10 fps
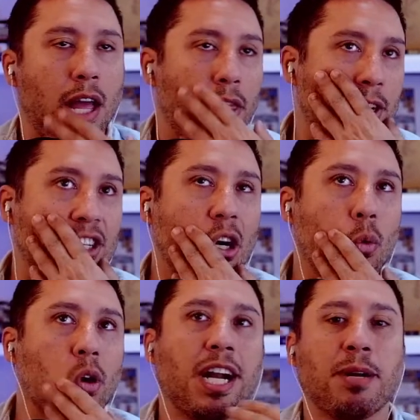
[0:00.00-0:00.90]
They're so
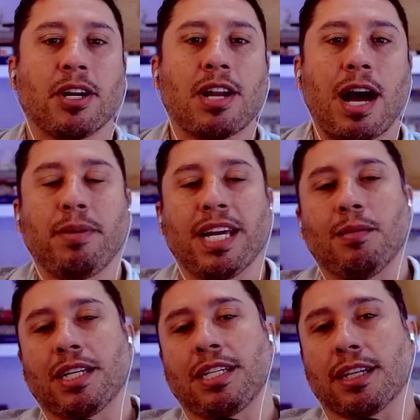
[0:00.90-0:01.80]
worried about not being
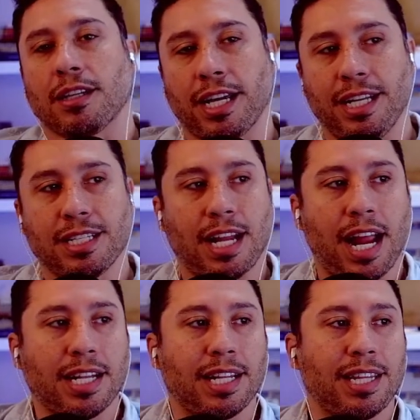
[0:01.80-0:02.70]
able to tuck their kids at
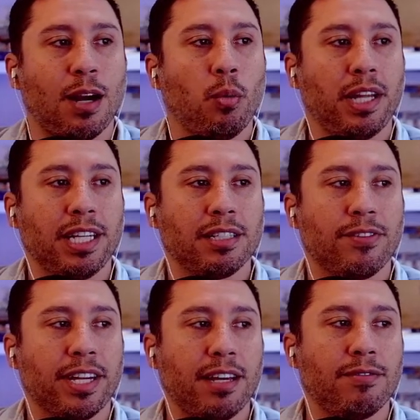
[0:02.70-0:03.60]
night that they're willing to
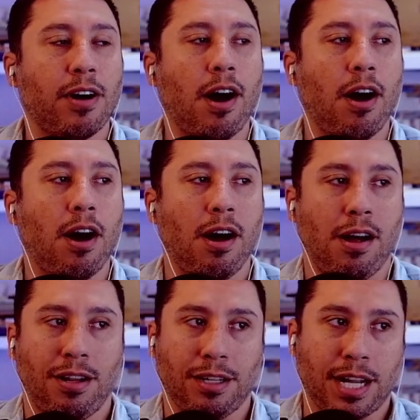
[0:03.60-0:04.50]
forgive
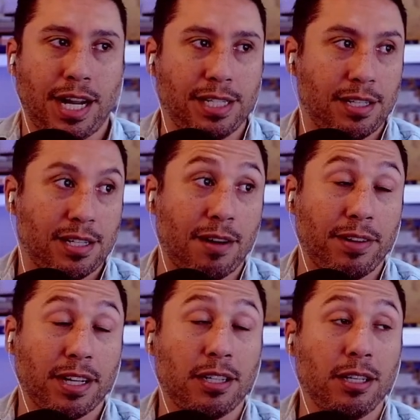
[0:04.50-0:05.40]
all kinds of stuff,
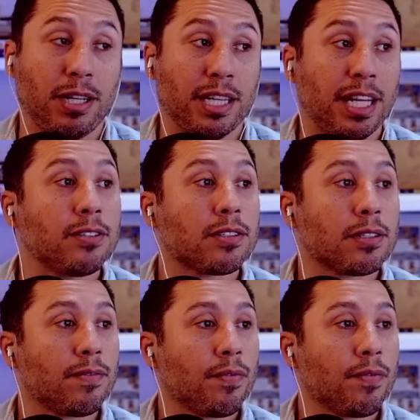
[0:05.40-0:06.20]
including this.